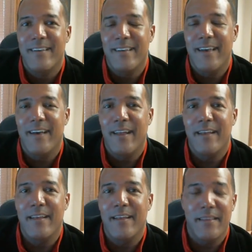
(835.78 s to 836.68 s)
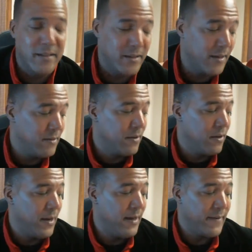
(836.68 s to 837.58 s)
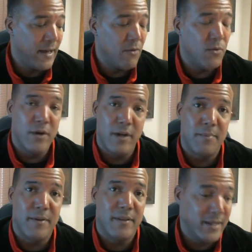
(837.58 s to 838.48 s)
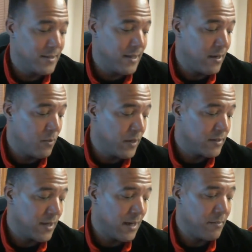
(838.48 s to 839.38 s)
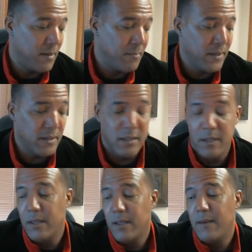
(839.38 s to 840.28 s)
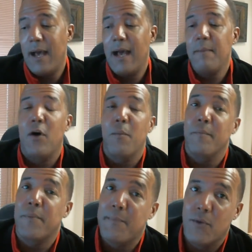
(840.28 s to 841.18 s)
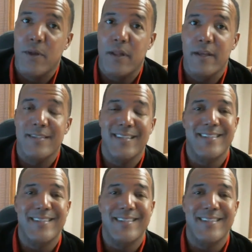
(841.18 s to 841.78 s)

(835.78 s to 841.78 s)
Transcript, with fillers: Yeah. And I, I think that, you know, I got I wrote a couple of things down that we can talk about, but I'm hoping people really it's a